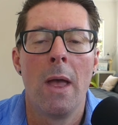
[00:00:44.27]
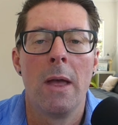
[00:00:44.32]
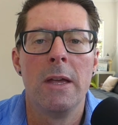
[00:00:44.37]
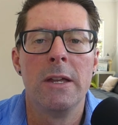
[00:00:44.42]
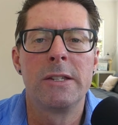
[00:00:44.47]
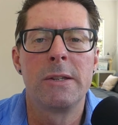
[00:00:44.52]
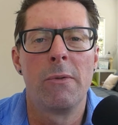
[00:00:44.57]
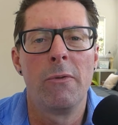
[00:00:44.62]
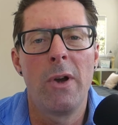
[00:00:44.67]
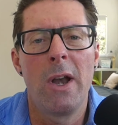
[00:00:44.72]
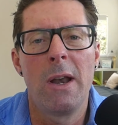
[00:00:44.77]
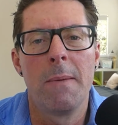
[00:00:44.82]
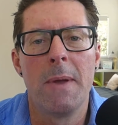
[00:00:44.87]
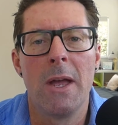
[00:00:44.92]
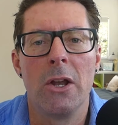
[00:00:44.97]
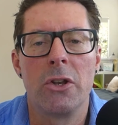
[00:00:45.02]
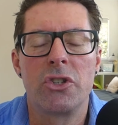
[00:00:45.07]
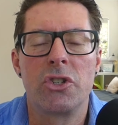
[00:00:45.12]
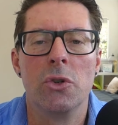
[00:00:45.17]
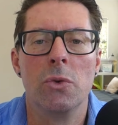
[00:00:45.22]
is around
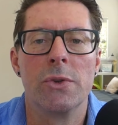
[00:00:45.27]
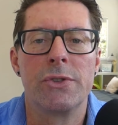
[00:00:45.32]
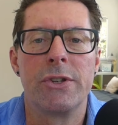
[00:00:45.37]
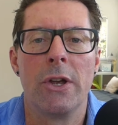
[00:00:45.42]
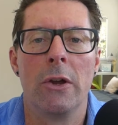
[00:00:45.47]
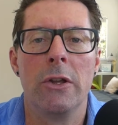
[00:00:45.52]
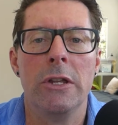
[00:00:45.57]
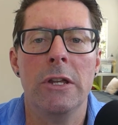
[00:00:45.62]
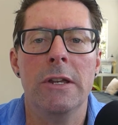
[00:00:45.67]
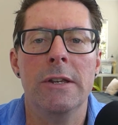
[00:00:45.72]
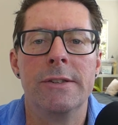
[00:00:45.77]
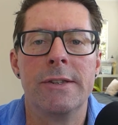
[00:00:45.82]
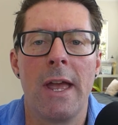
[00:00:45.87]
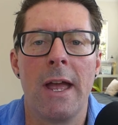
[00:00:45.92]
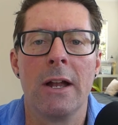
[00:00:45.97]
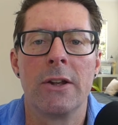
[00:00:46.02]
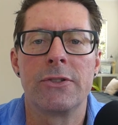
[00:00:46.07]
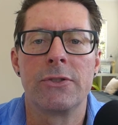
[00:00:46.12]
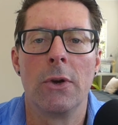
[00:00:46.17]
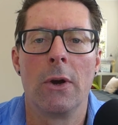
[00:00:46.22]
about two or so years
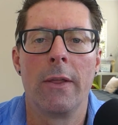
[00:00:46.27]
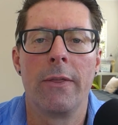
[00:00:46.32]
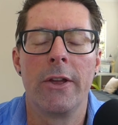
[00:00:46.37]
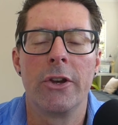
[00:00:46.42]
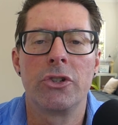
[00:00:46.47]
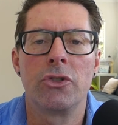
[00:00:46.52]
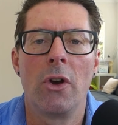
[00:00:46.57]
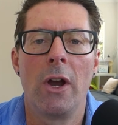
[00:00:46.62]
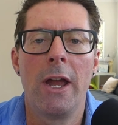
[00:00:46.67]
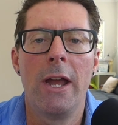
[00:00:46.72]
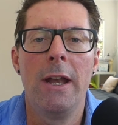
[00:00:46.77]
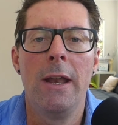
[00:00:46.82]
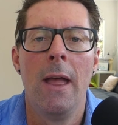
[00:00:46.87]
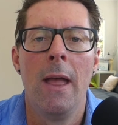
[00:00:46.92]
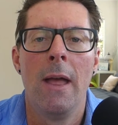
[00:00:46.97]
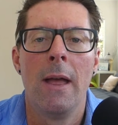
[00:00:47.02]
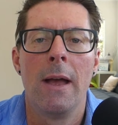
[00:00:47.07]
outside of their trade,